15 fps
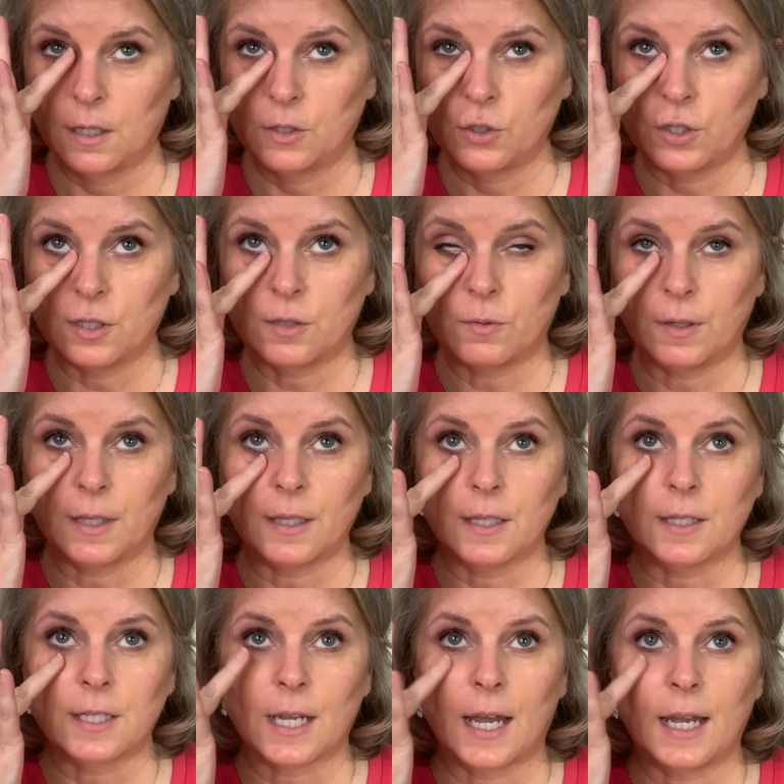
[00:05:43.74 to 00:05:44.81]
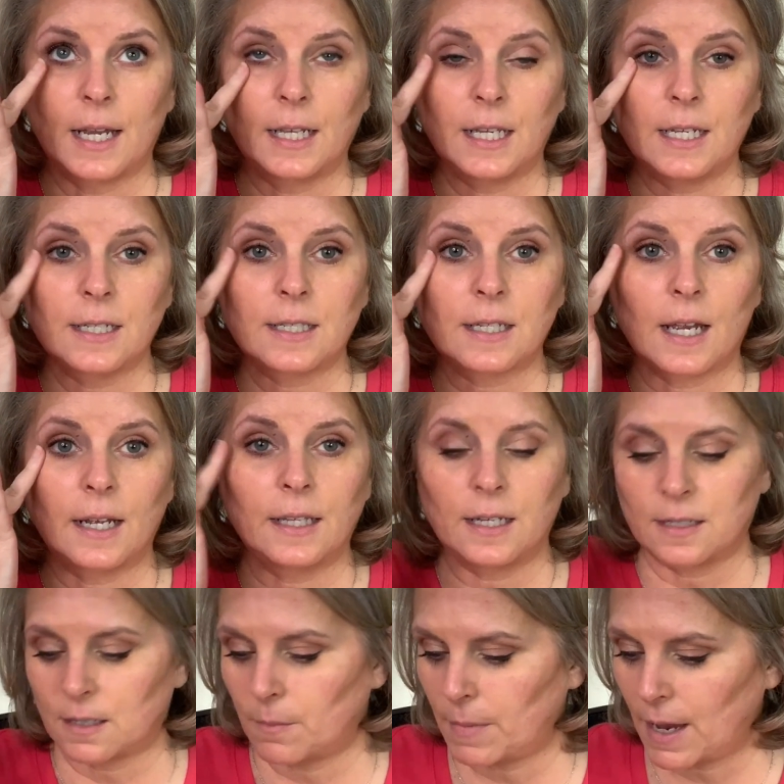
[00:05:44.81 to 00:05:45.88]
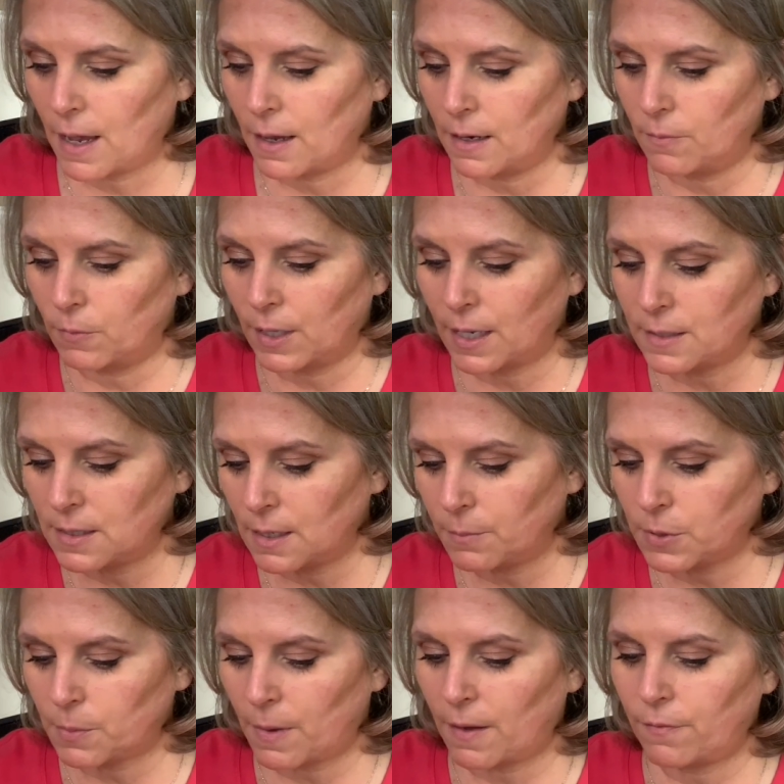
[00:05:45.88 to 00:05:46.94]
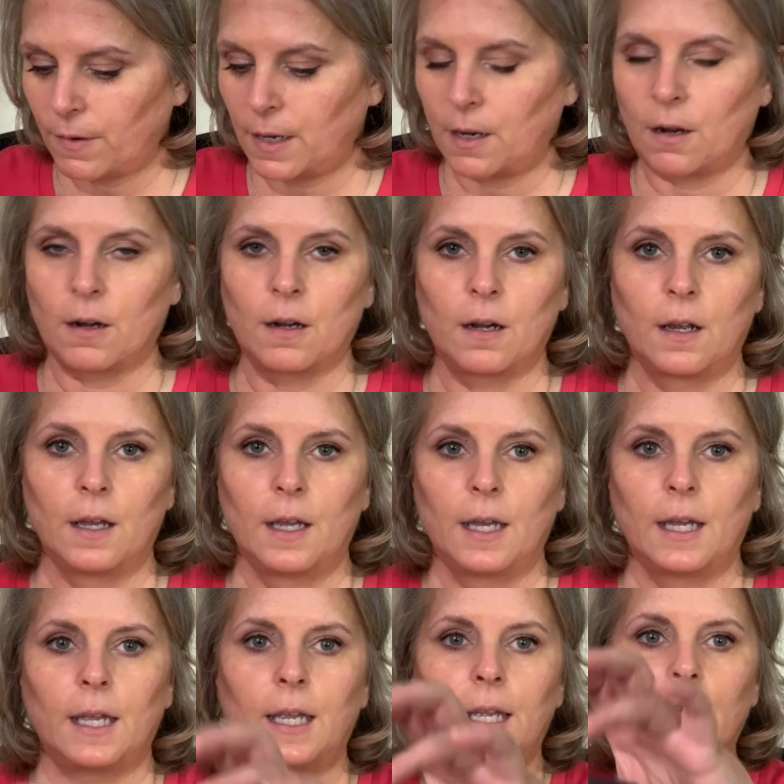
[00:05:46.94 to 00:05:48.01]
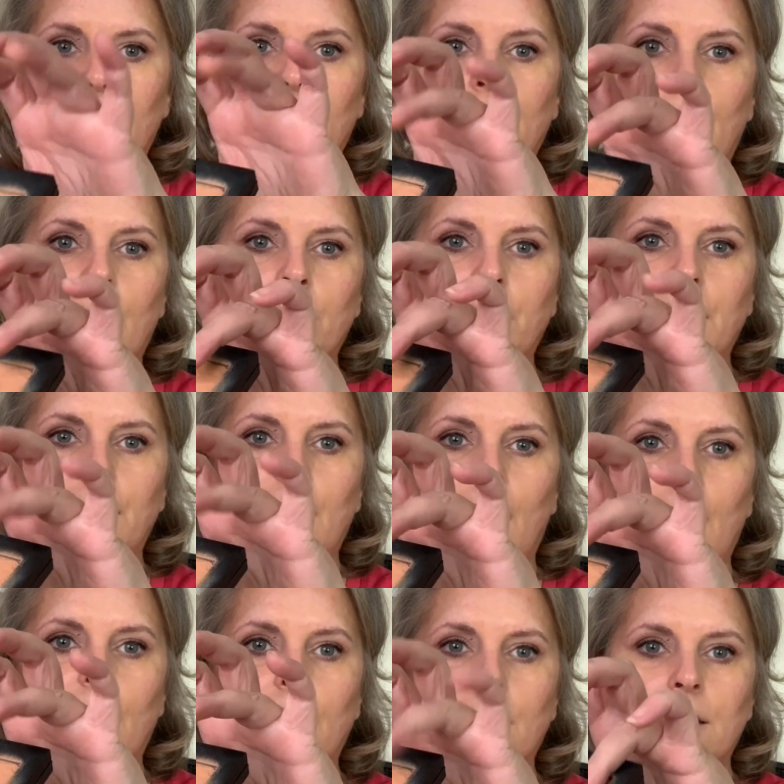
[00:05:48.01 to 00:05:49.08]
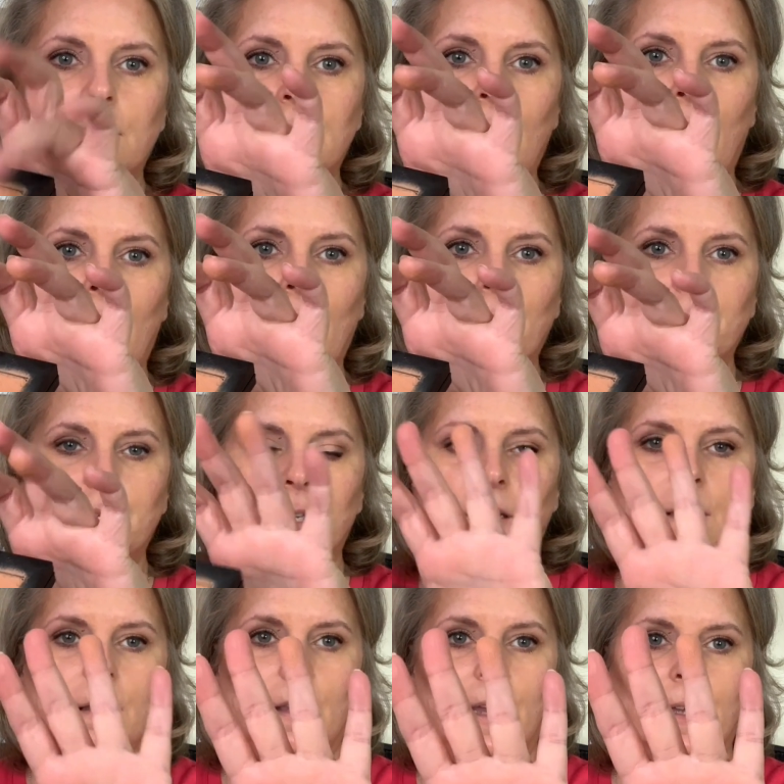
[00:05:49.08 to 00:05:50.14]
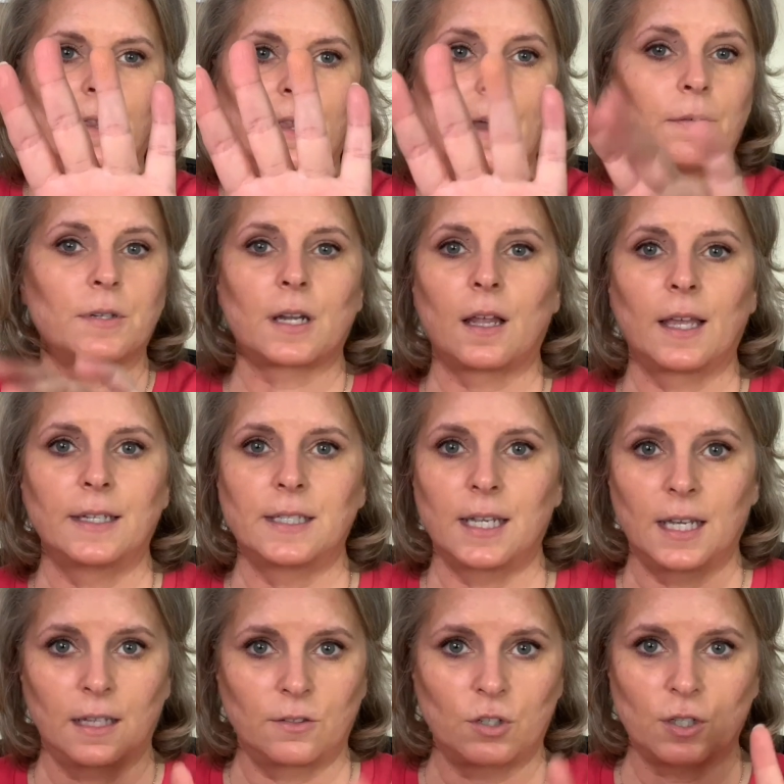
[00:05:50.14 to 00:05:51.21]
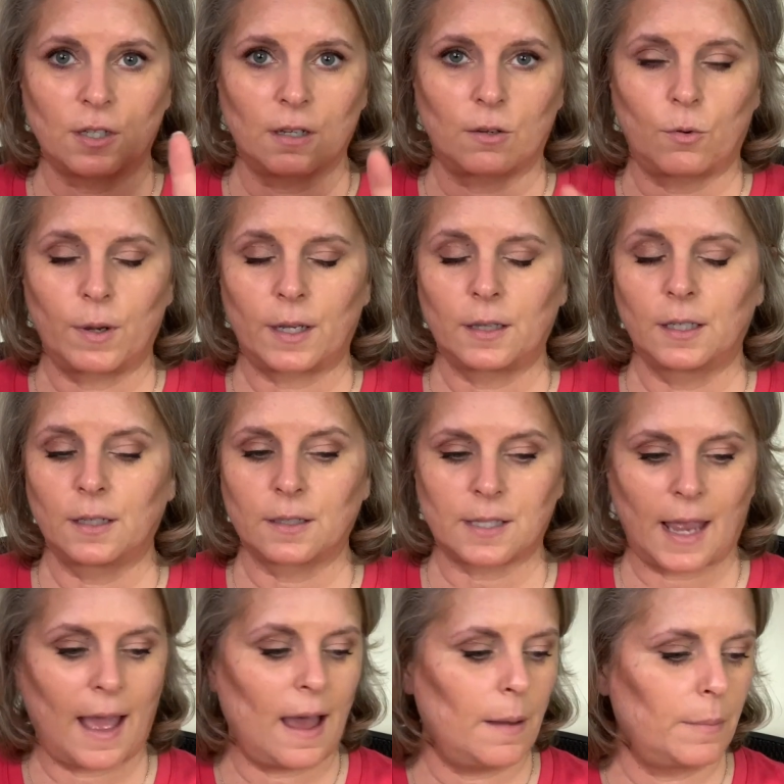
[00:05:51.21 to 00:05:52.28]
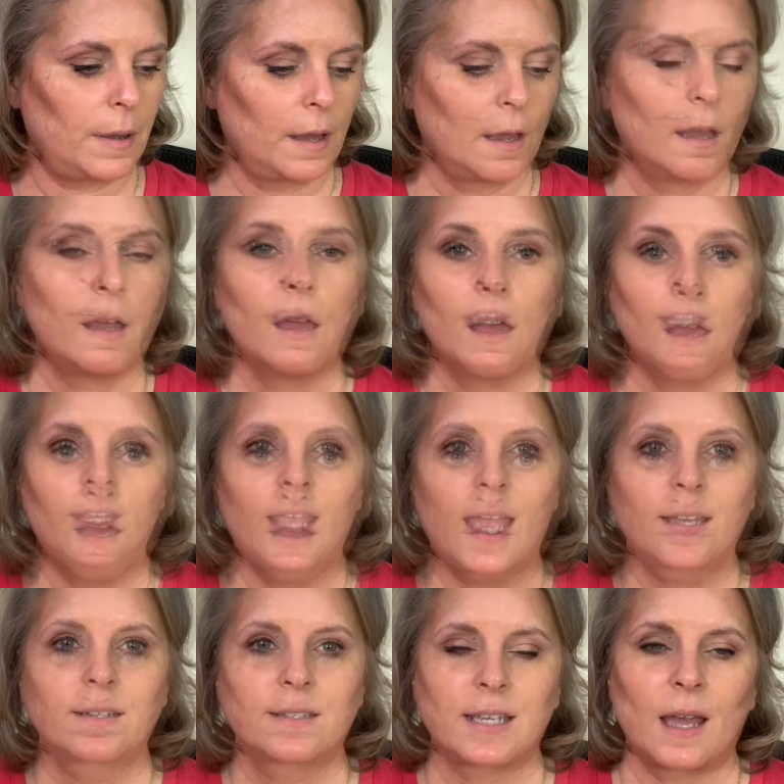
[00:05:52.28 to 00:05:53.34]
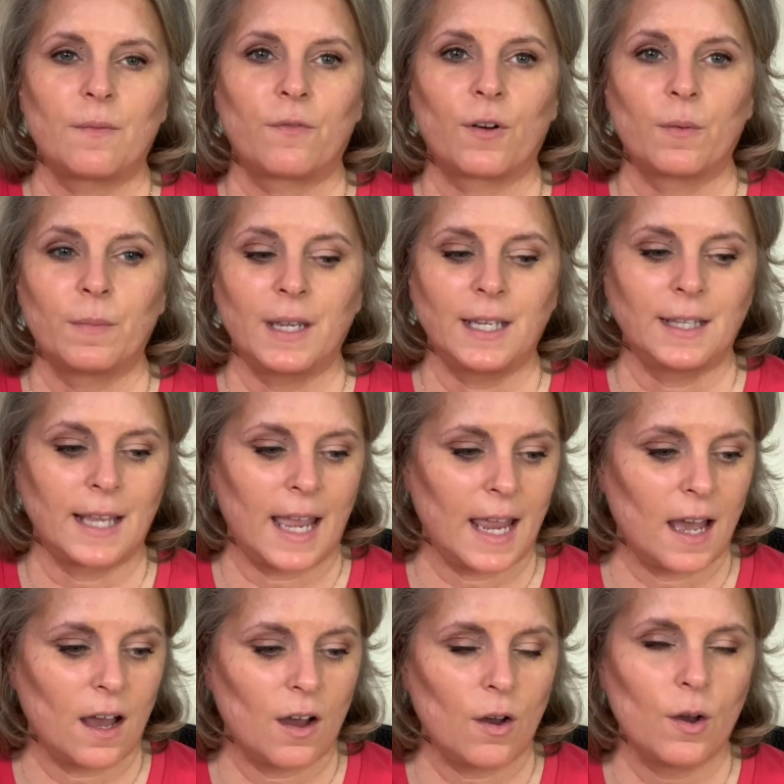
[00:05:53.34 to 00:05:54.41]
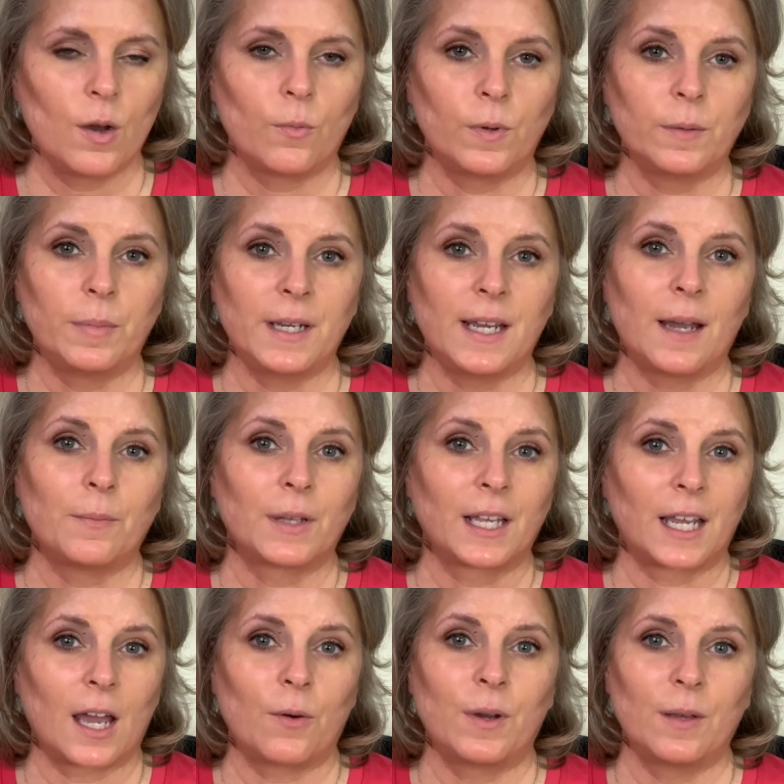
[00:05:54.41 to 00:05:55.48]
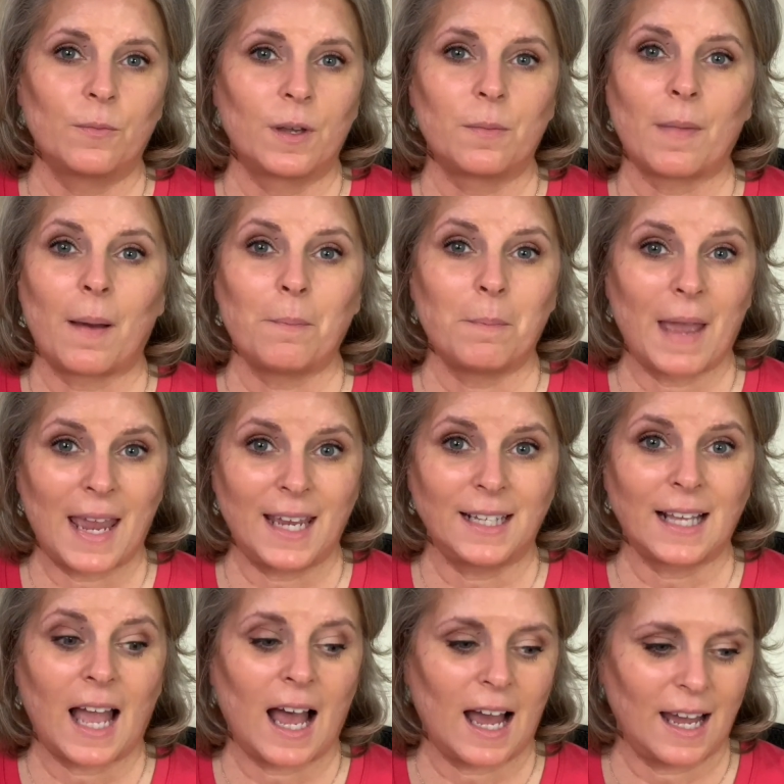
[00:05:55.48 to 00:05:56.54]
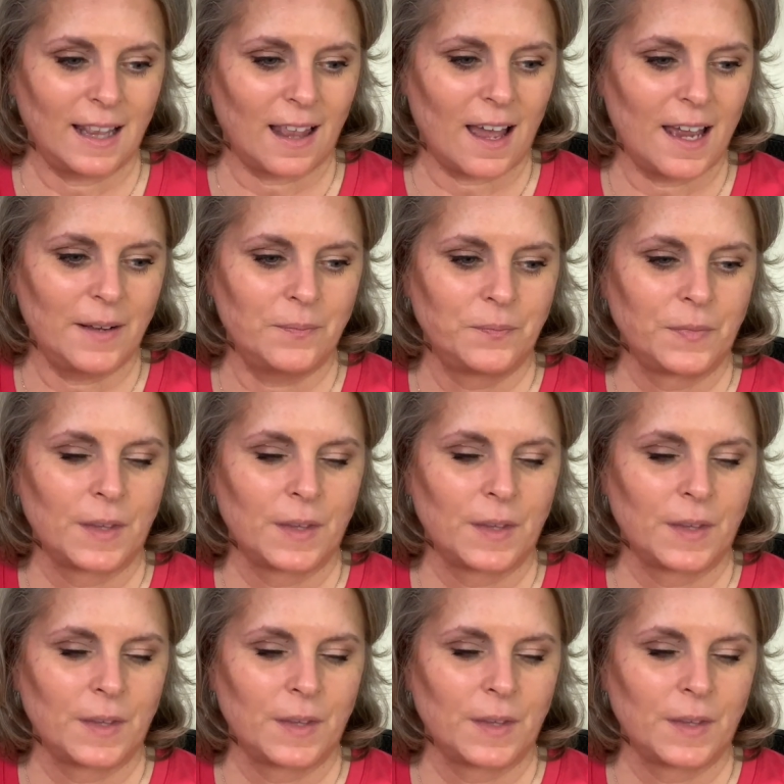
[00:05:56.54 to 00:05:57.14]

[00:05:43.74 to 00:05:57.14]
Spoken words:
Just want the tiniest amount. And when I dipped my finger in, I tapped. Like, that was all I did, just a quick little tap. The next step for me now would be I'm going to go in with my main highlight.